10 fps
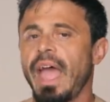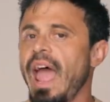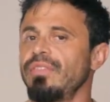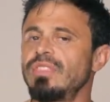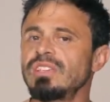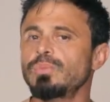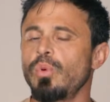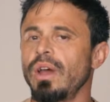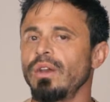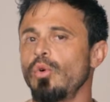At this
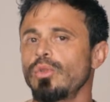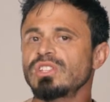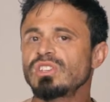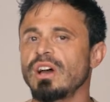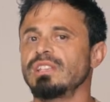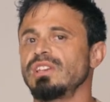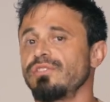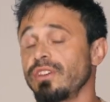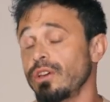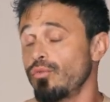point, all the
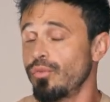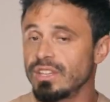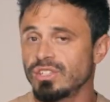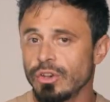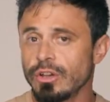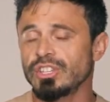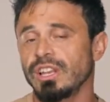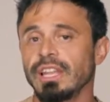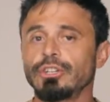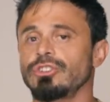scientific research
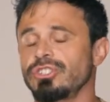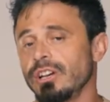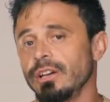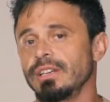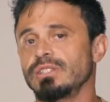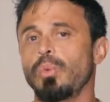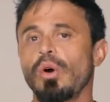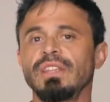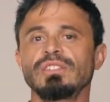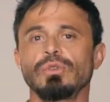and literature is
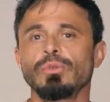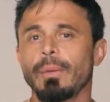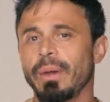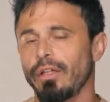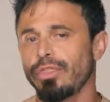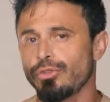pointing to about